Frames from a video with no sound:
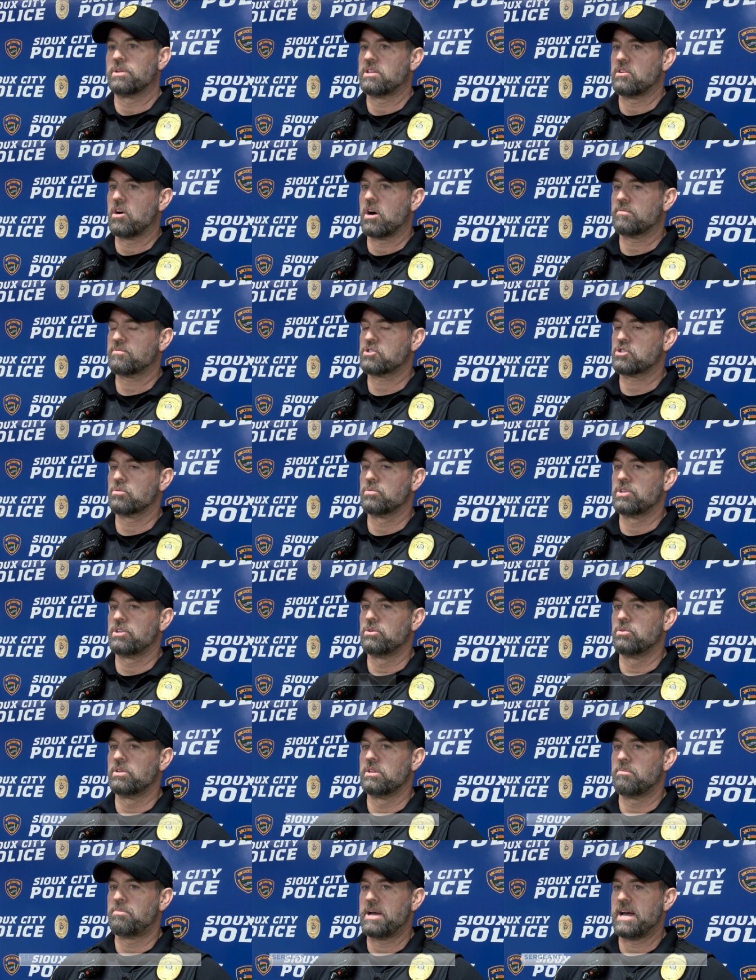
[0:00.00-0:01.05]
what the officer would
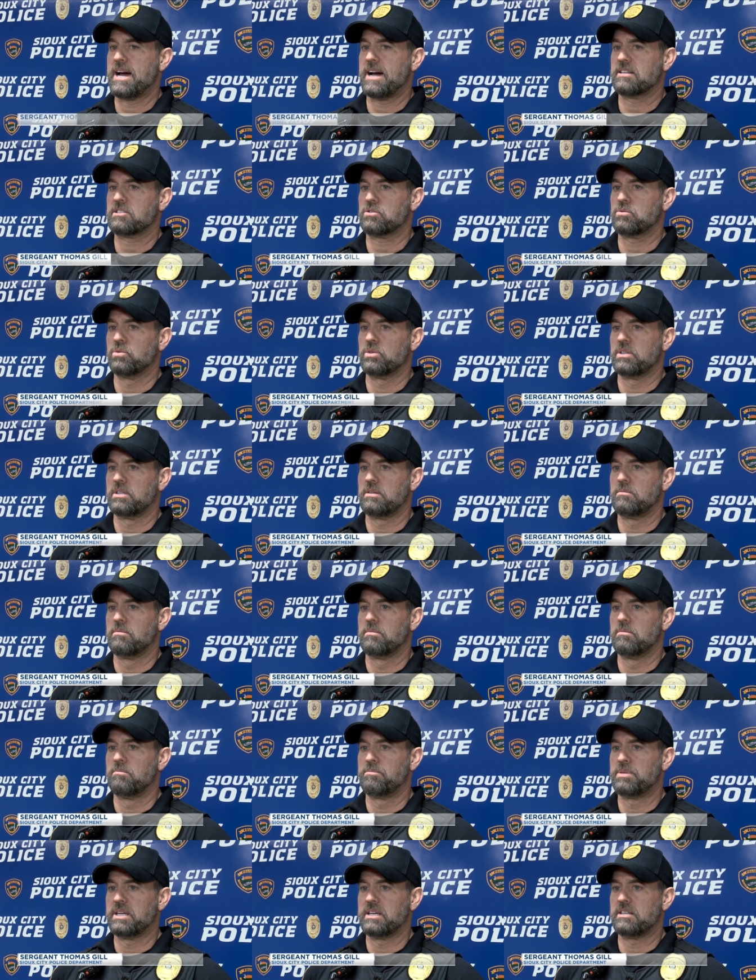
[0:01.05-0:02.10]
do in the past
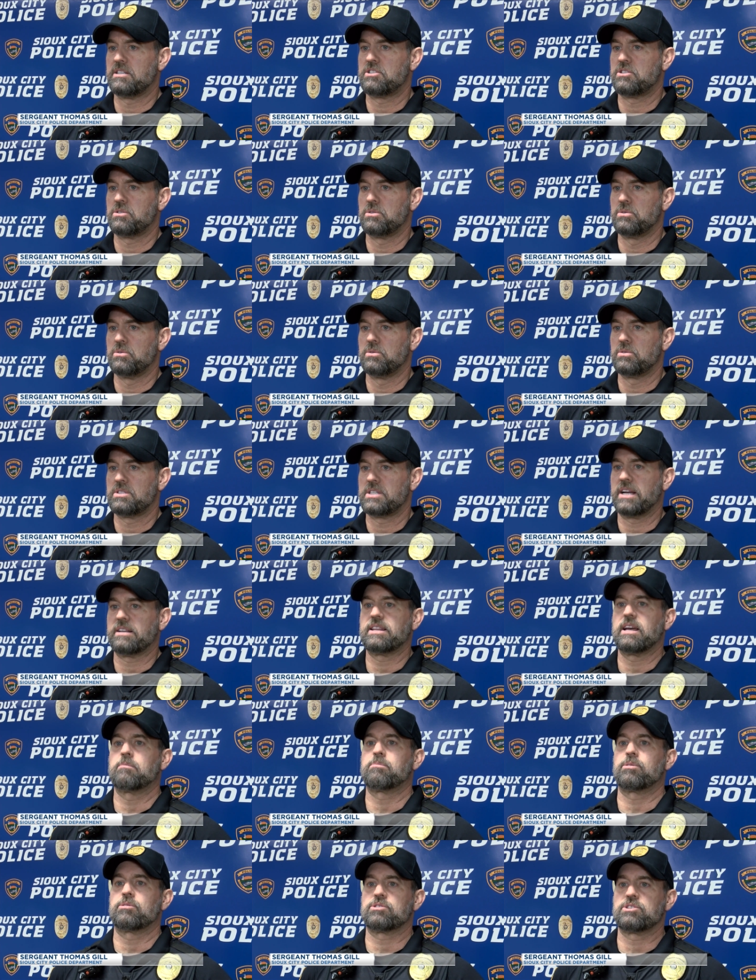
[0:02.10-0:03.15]
would be to take
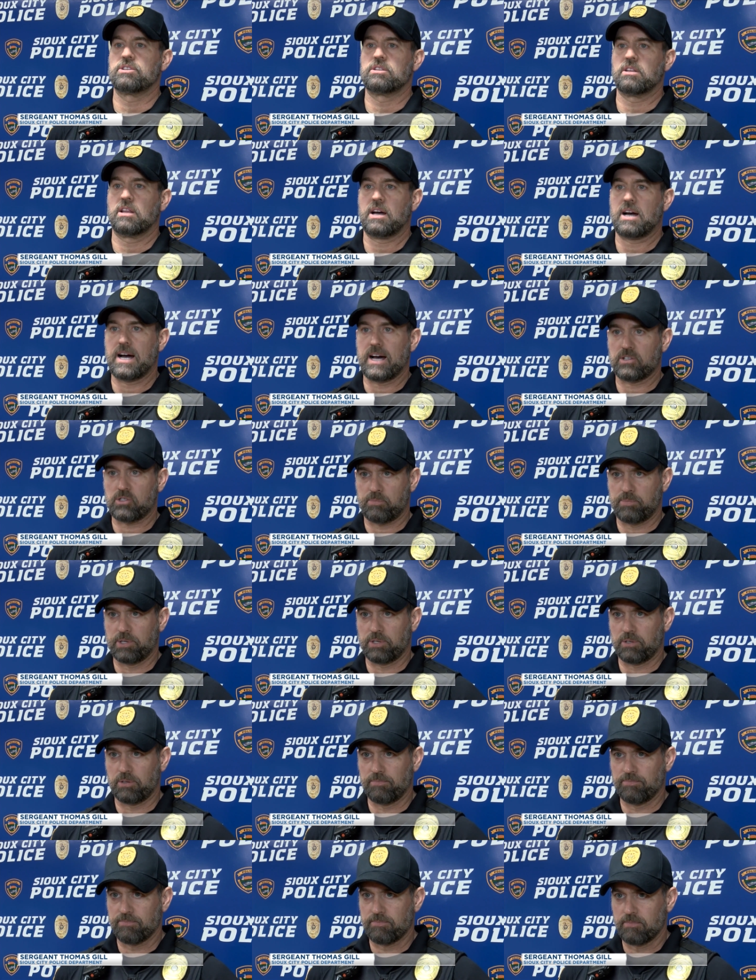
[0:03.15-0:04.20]
that person to the
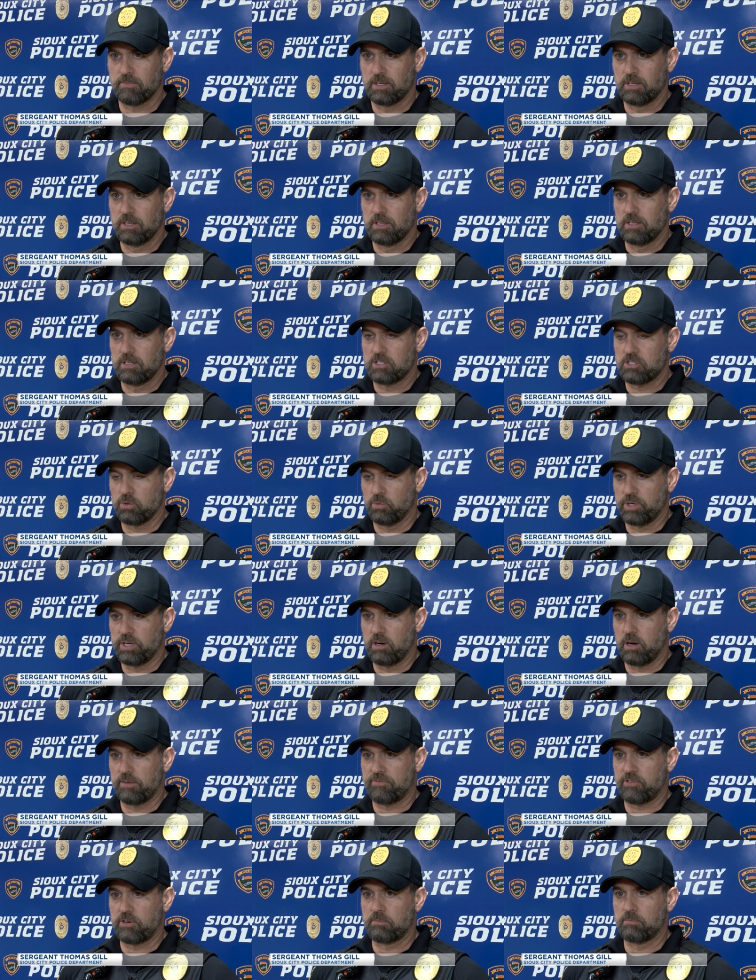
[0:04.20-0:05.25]
hospital. So we'd
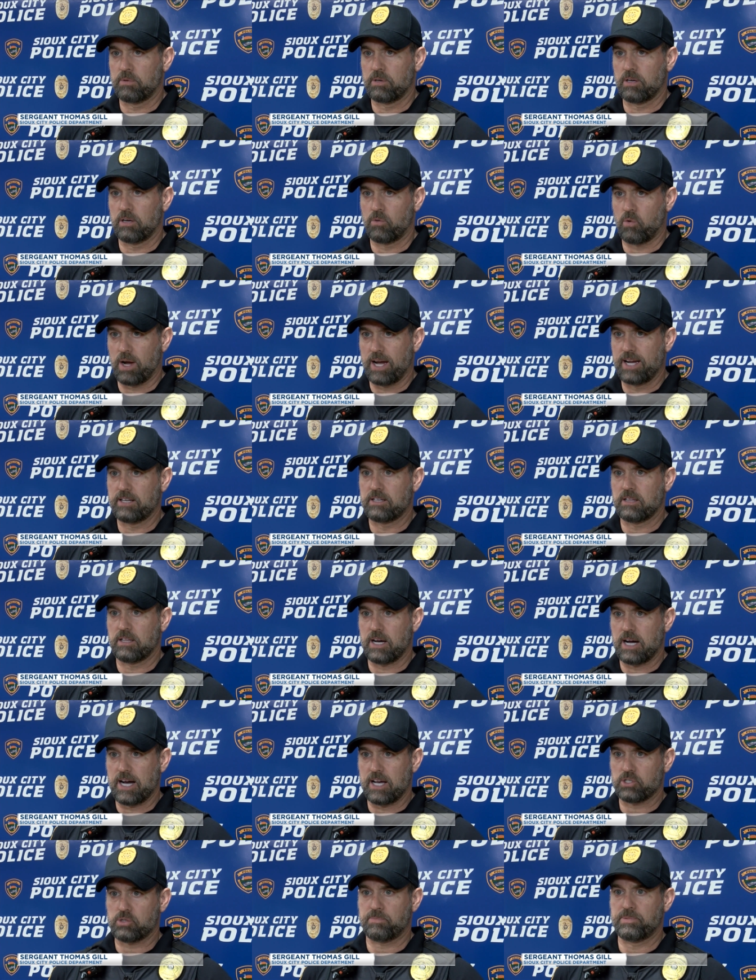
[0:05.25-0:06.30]
offer them a ride to the
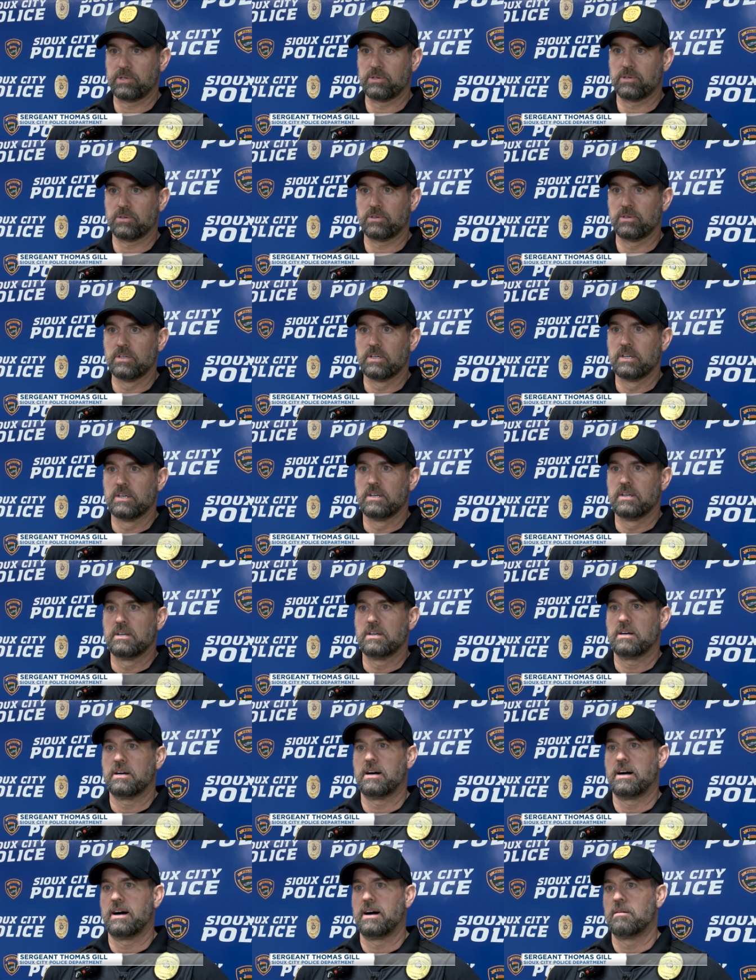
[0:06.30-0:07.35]
hospital,
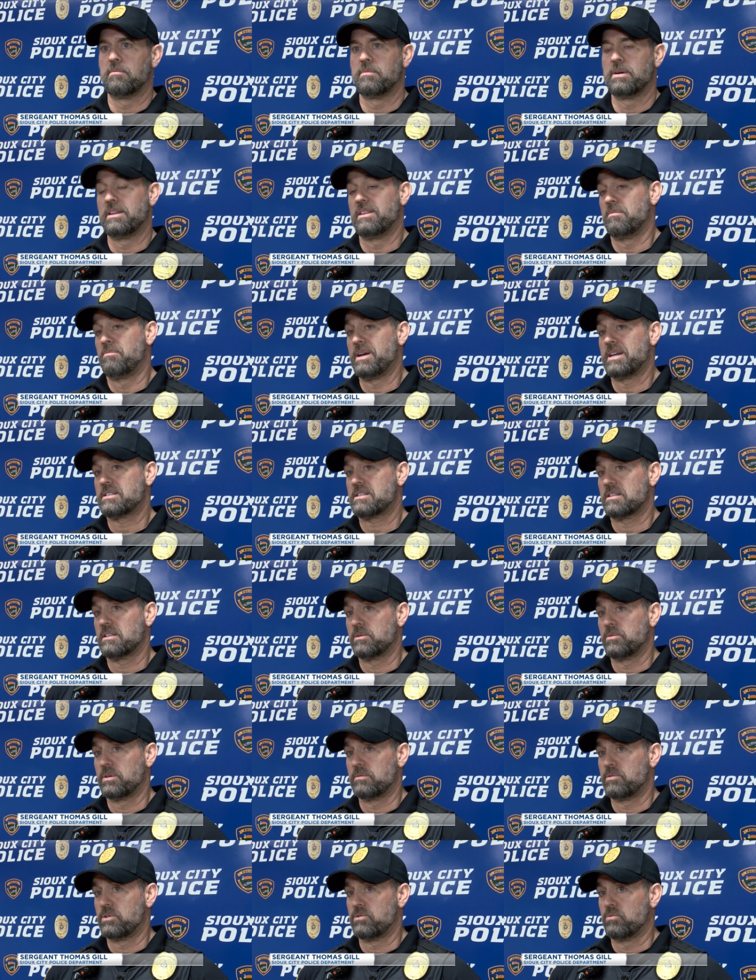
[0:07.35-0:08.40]
um, and then basically
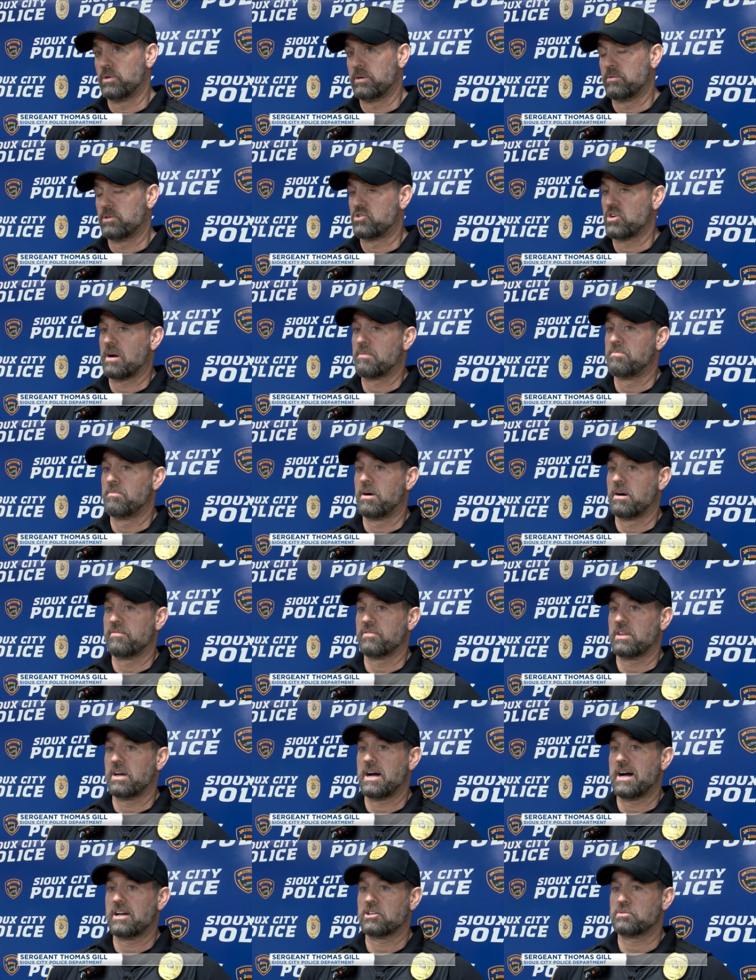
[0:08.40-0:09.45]
we would, we would drop them off at
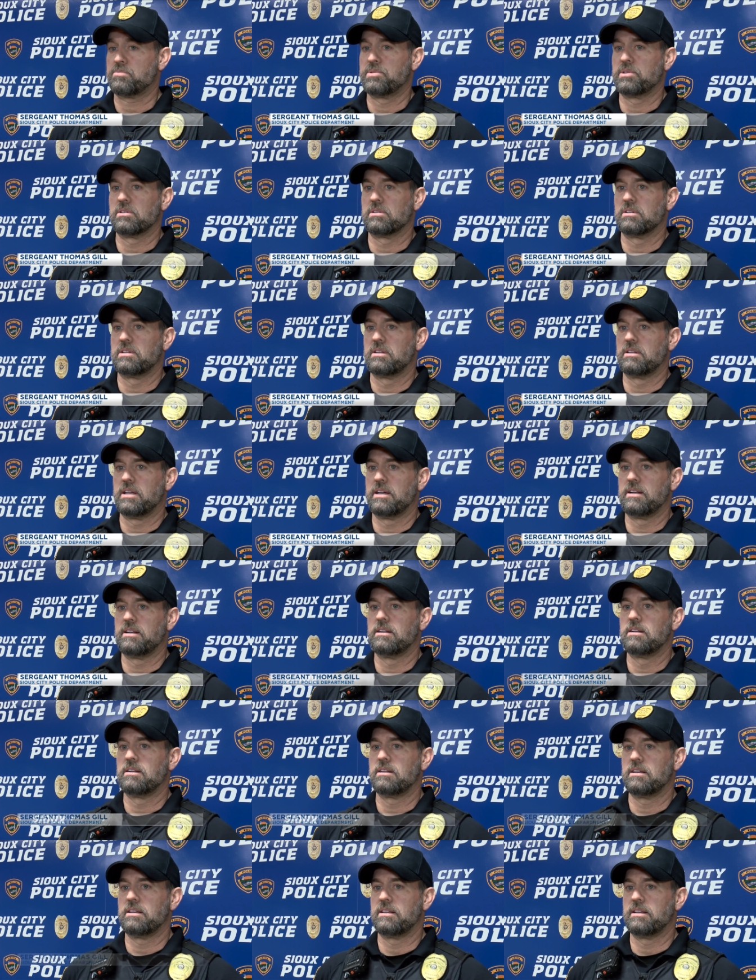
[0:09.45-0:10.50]
the hospital, and
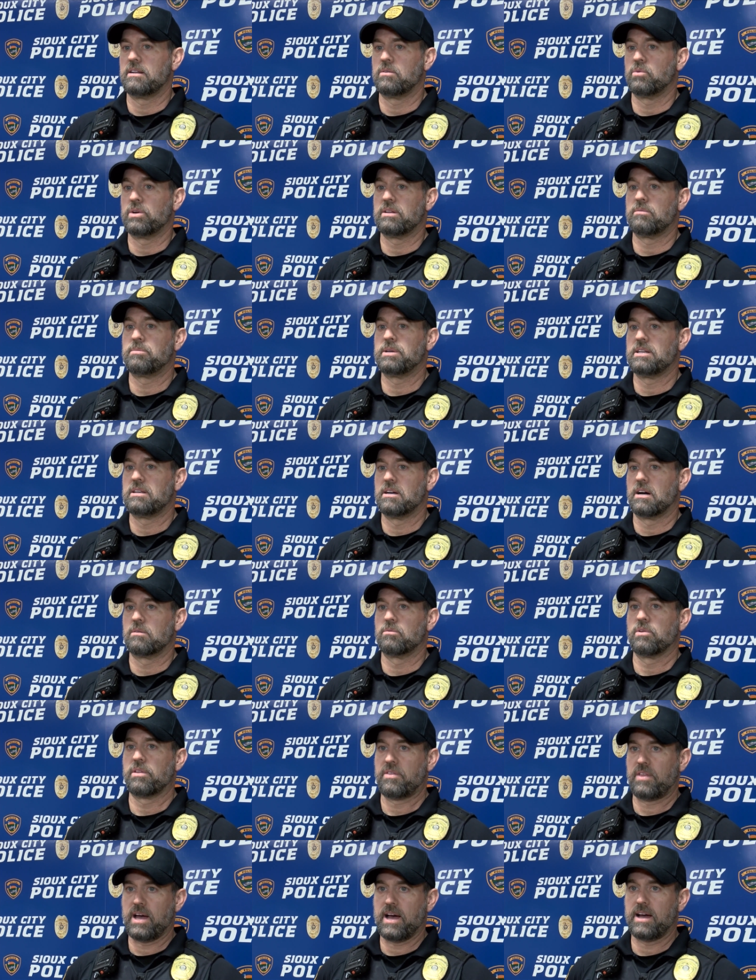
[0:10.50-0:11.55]
then, and then we'd be done
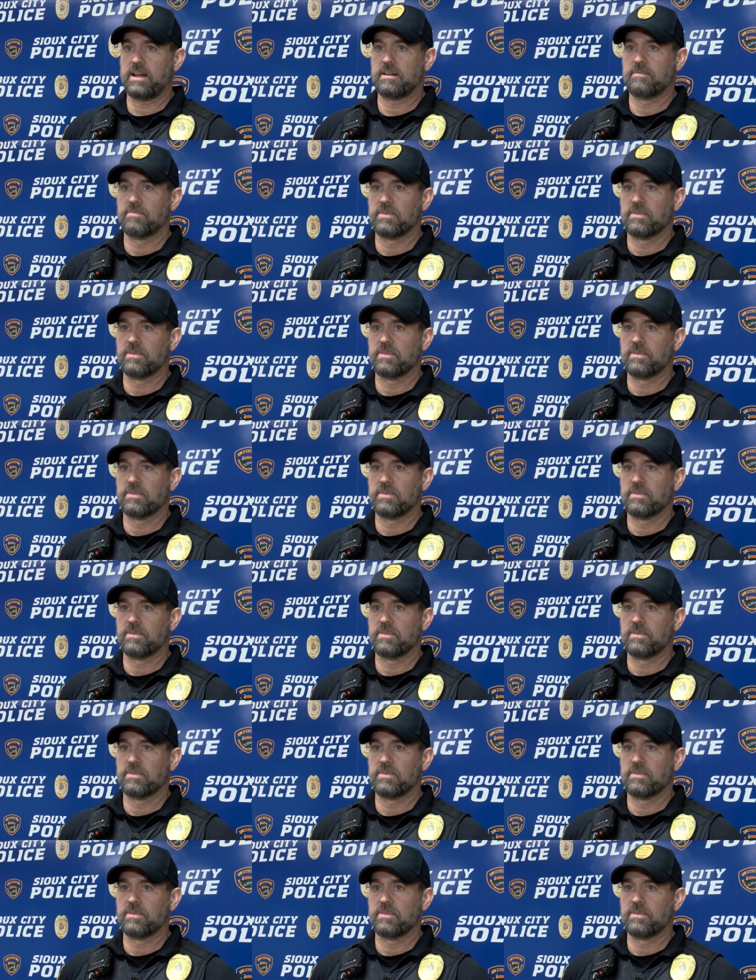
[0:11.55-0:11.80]
with that.